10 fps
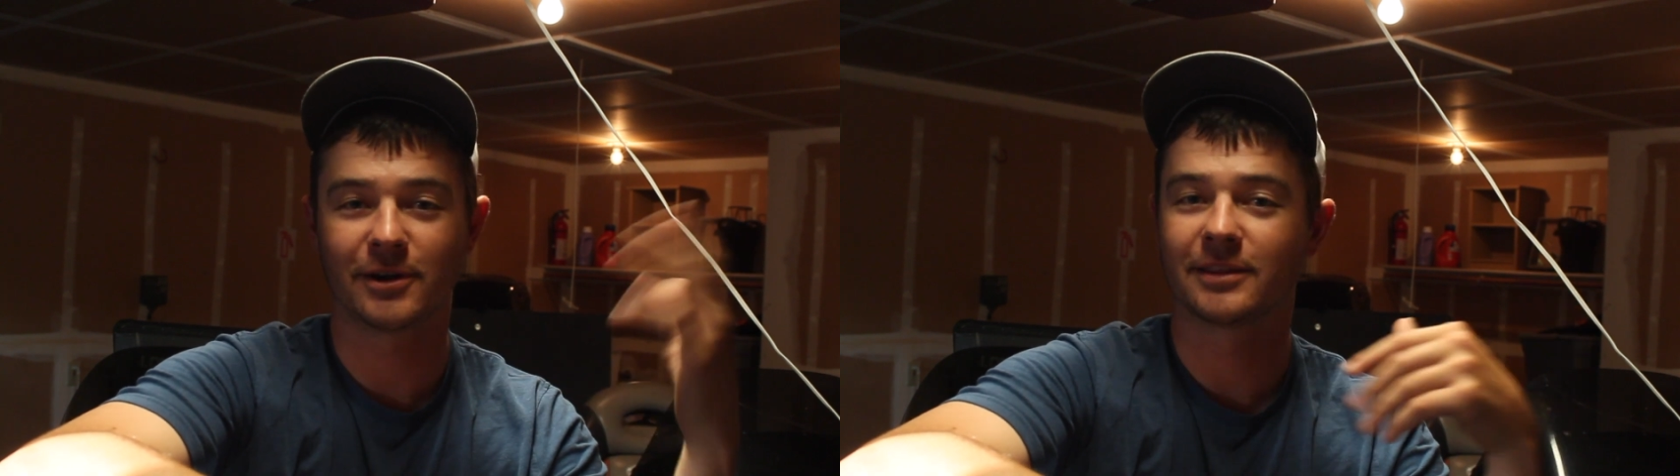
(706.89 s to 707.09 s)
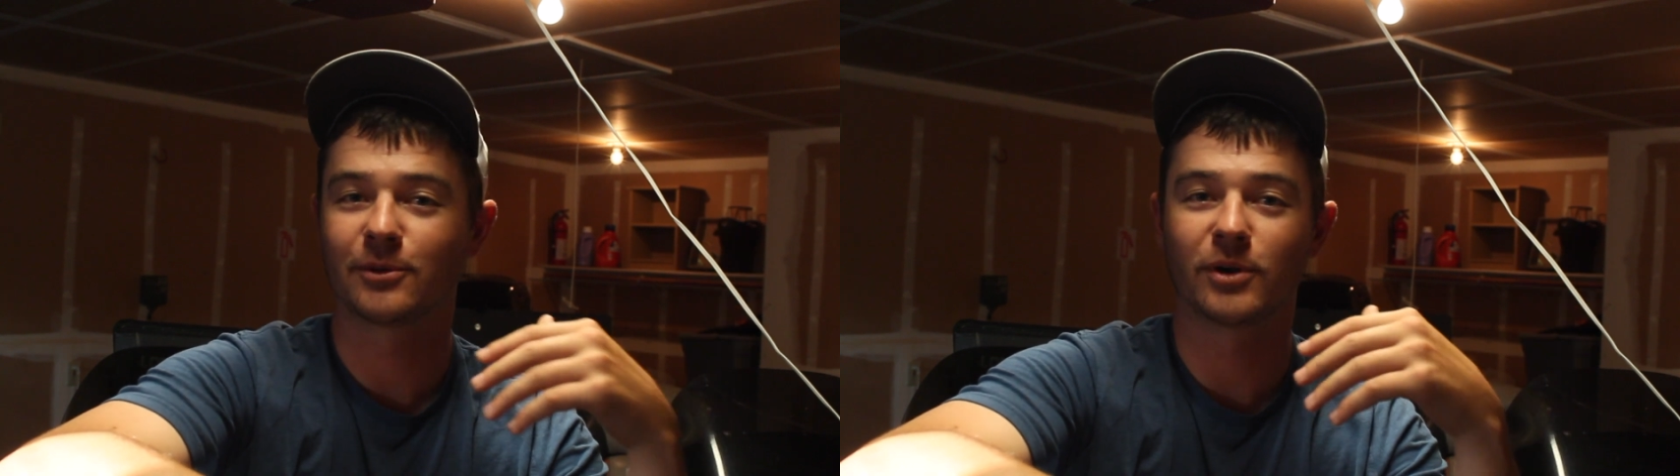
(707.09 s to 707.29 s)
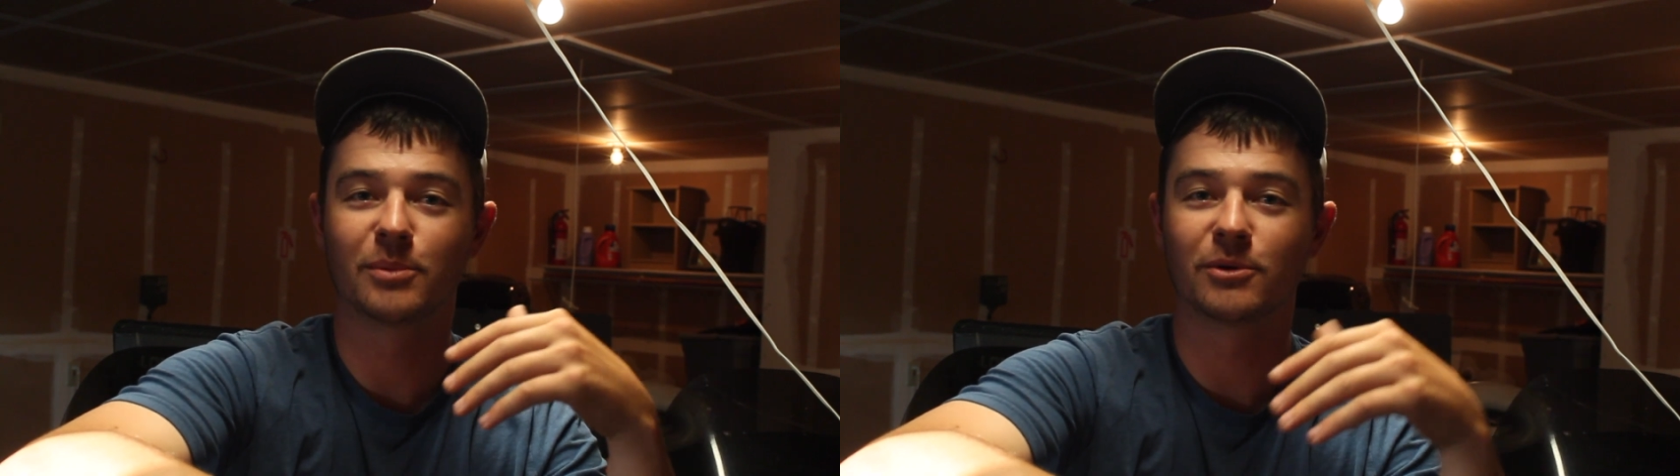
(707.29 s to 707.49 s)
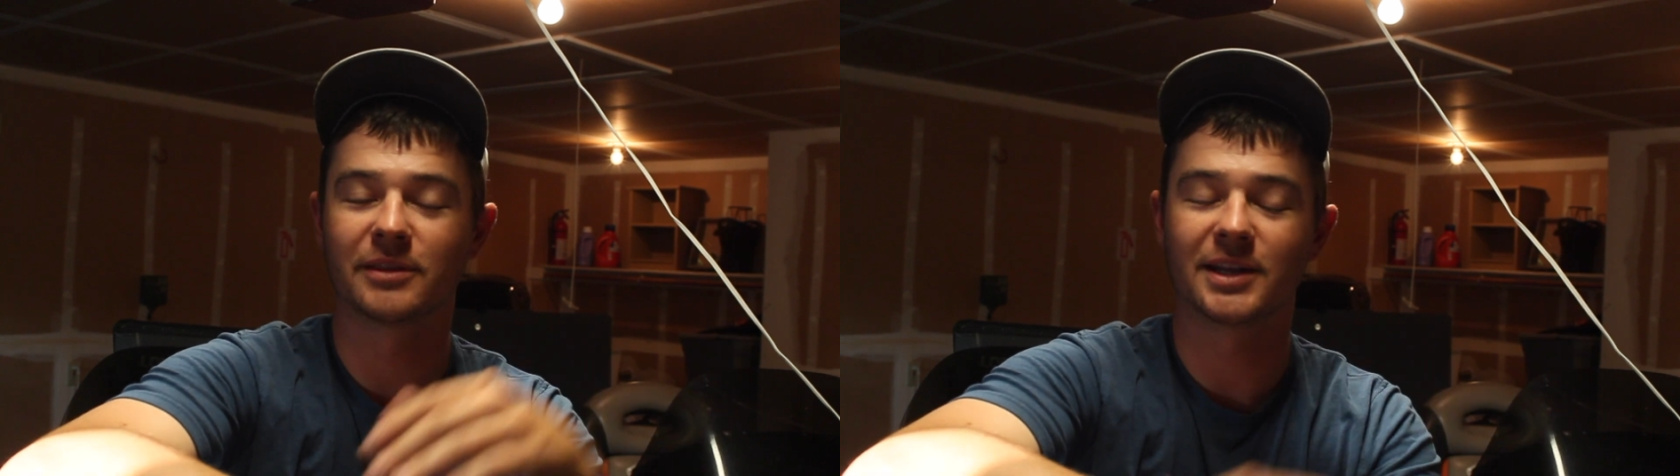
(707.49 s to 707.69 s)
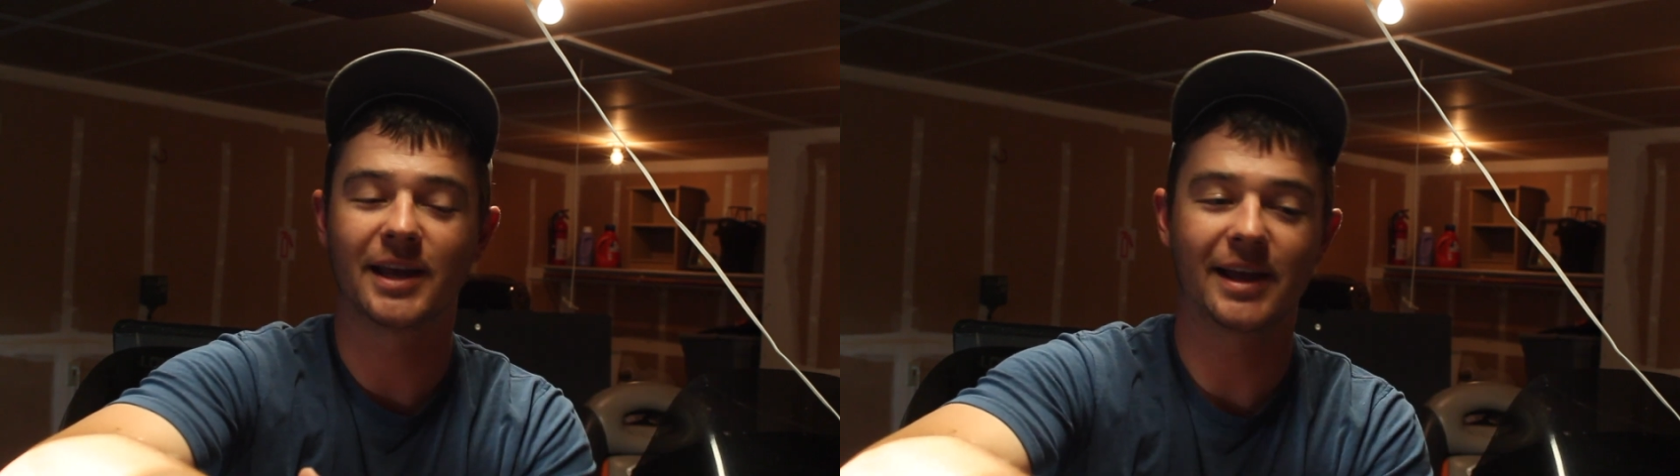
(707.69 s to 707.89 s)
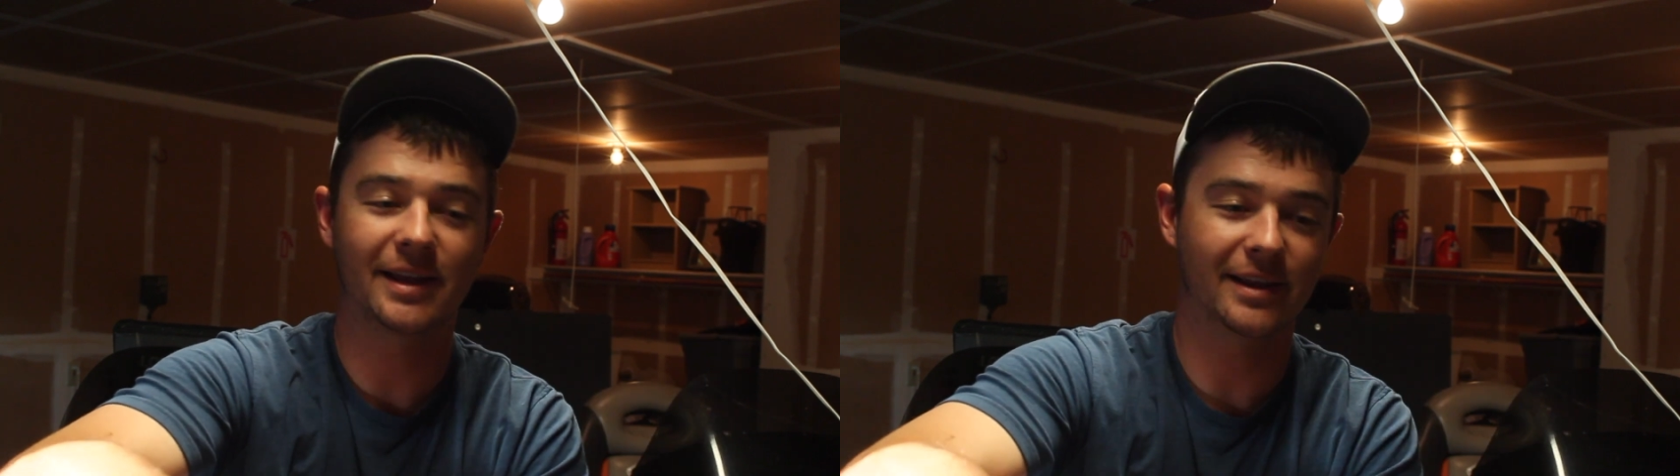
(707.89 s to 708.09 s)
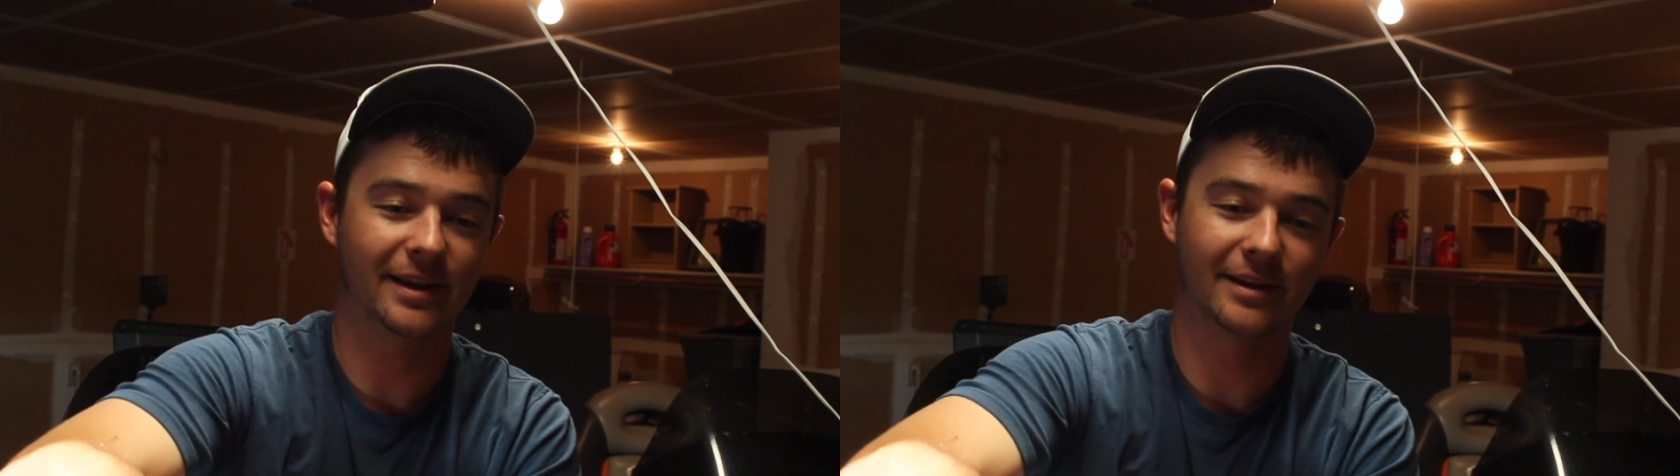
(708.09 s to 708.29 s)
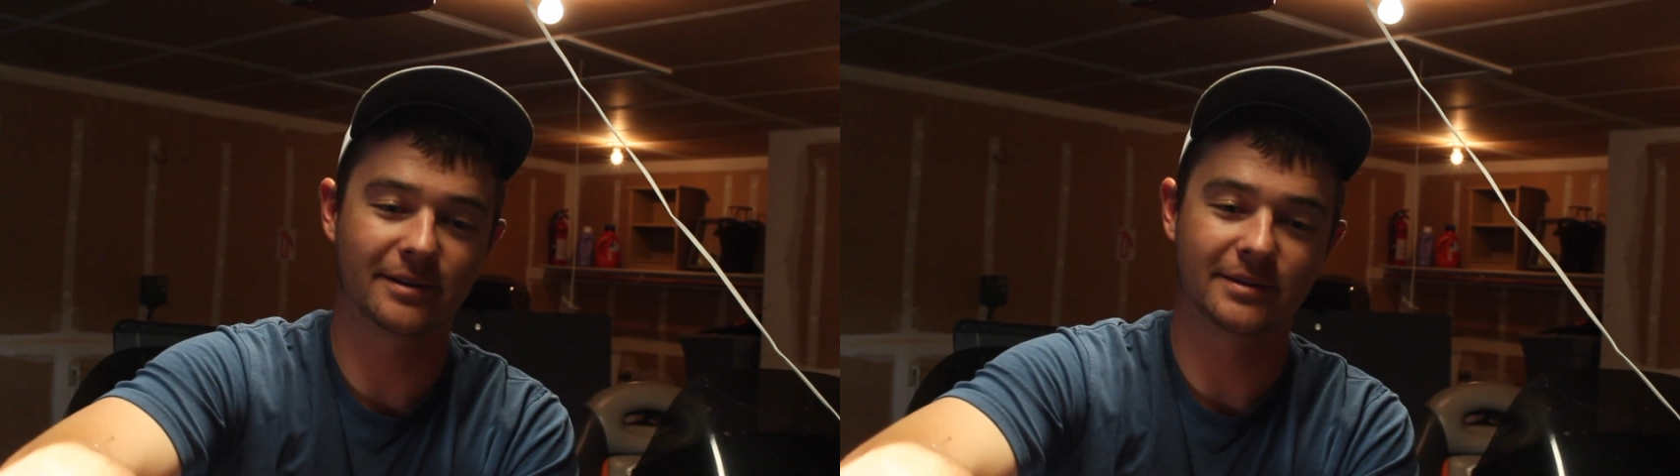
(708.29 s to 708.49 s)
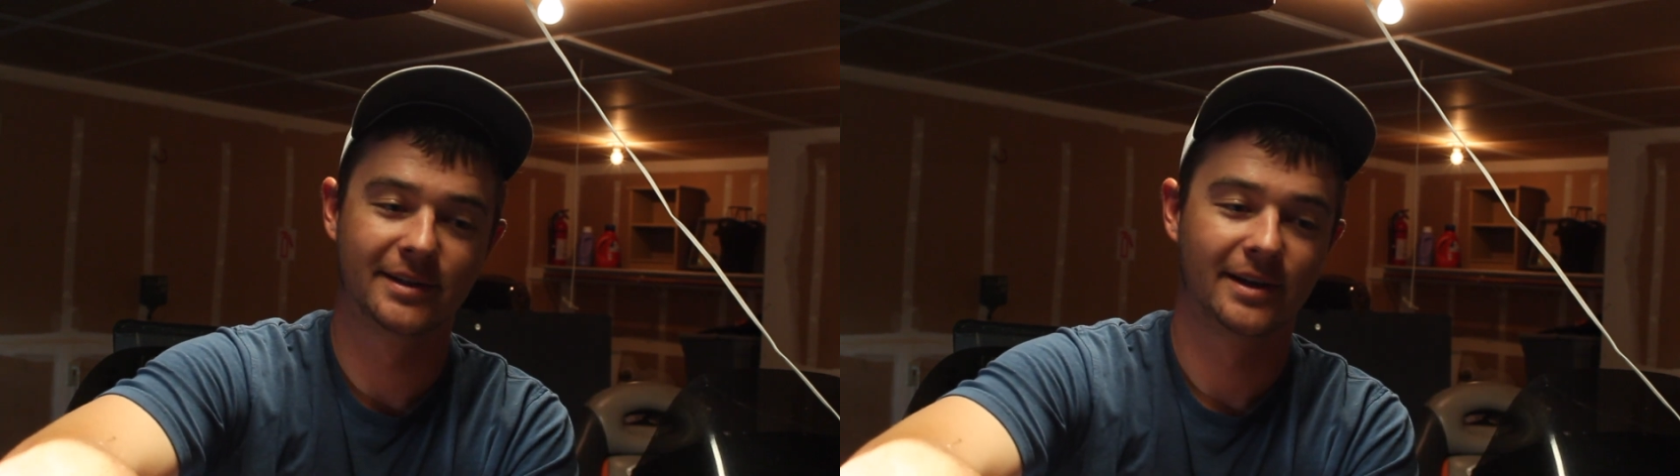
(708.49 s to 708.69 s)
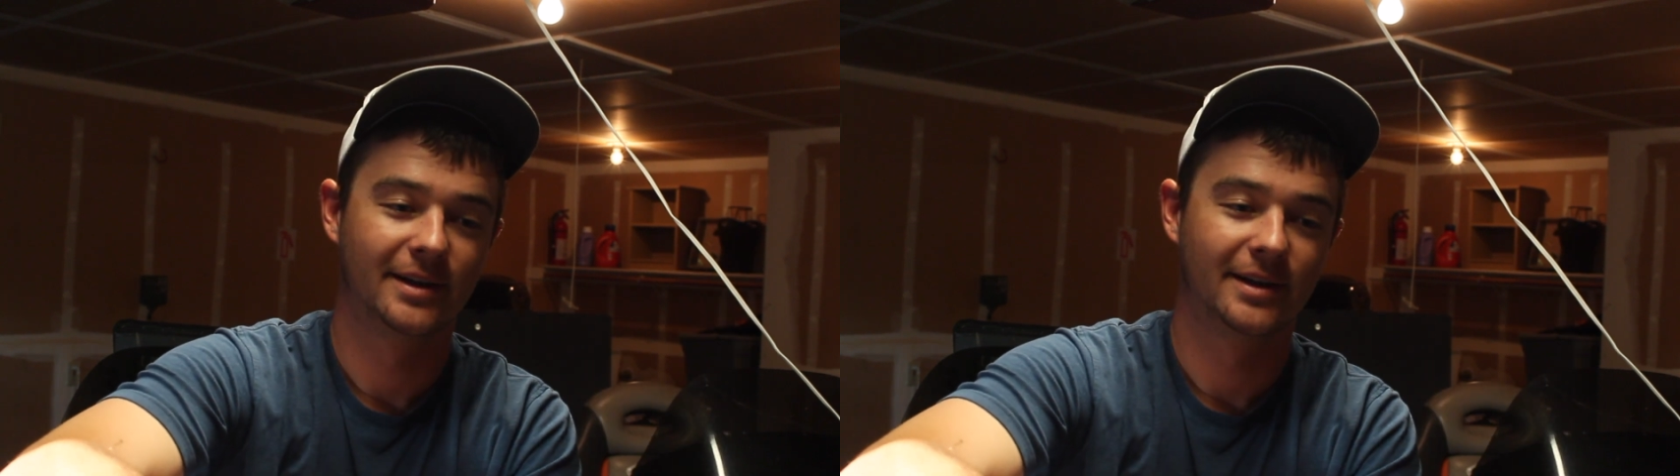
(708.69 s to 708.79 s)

hit the rubber on the net, and